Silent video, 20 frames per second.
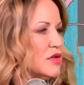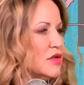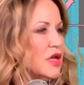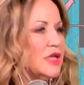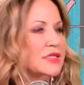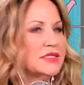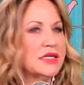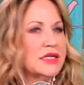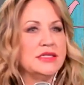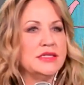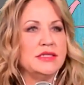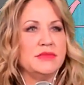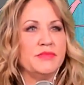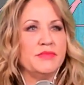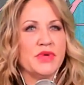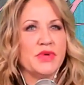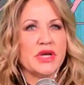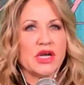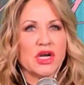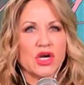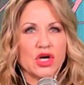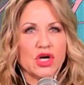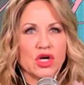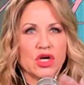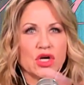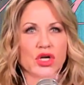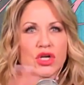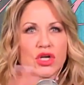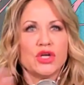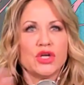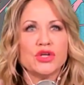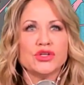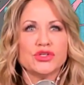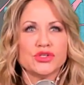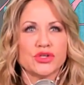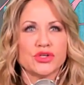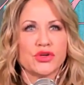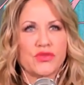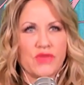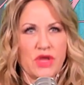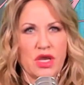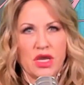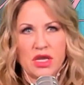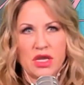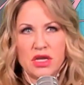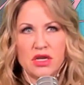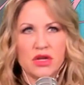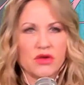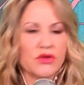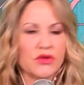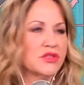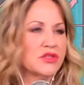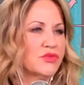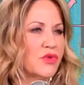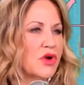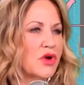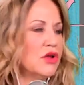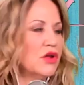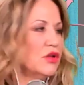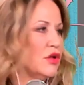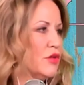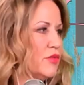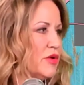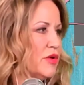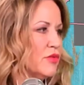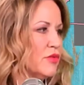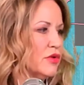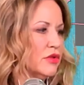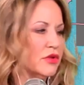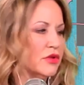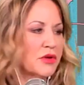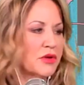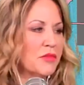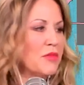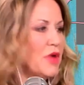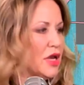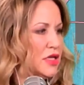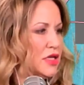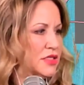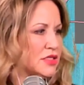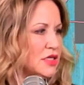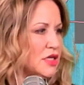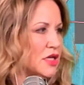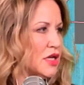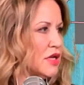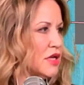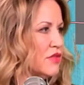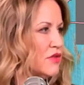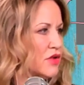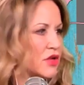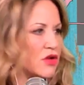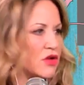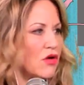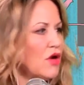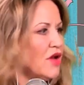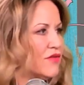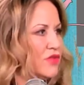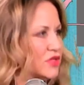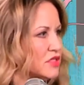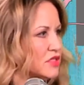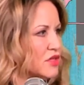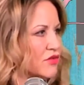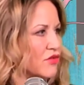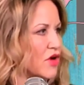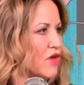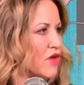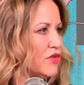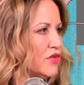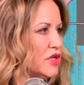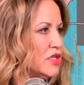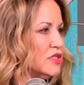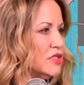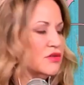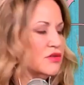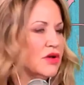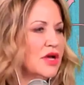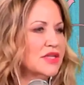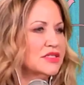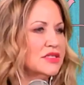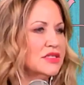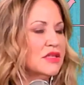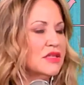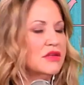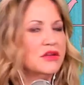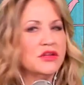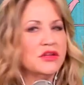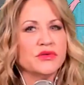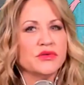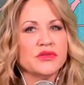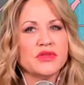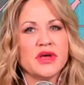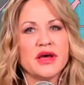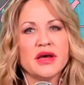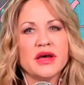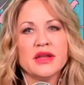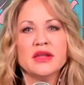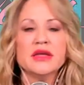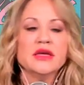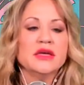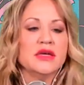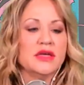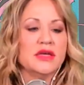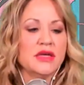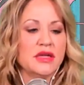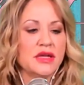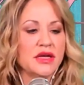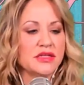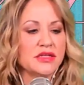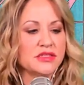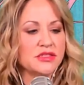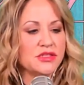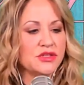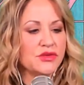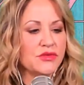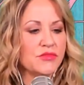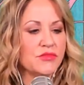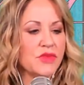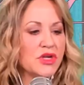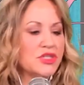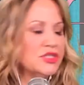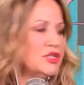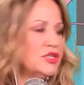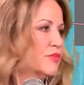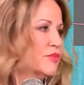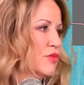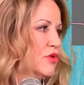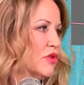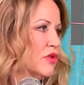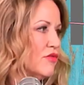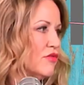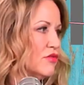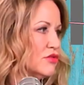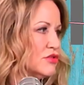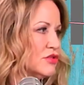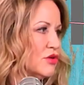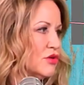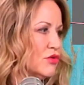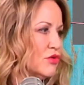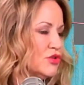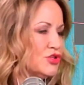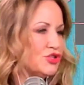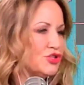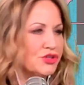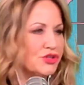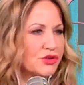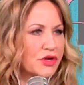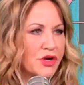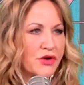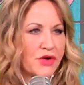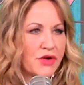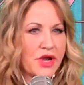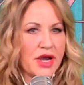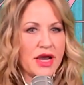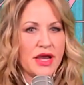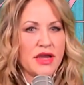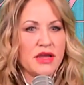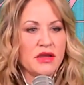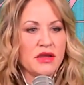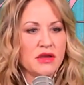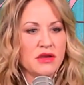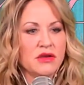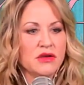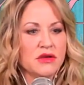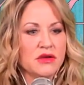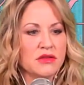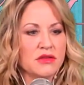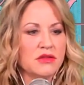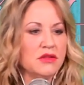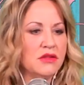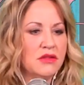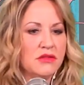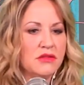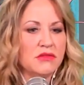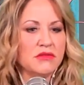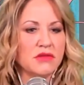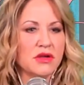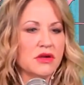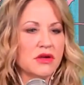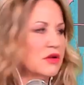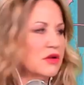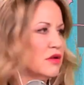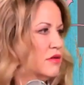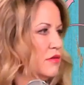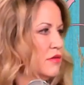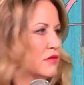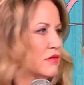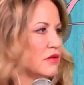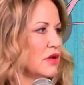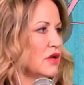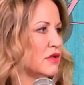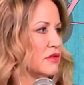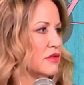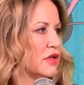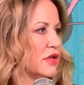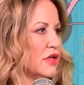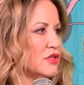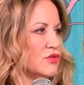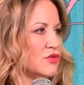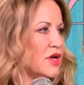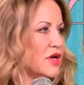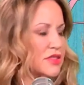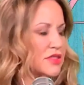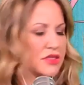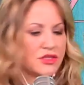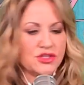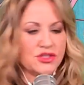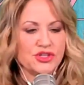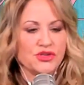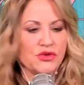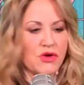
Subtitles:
a bigger, huger thing, because we all know people can look amazing and they don't have the self-confidence. So it has nothing to do with that. It has to do with much deeper level. So once you're okay, then they're going to not think twice because you are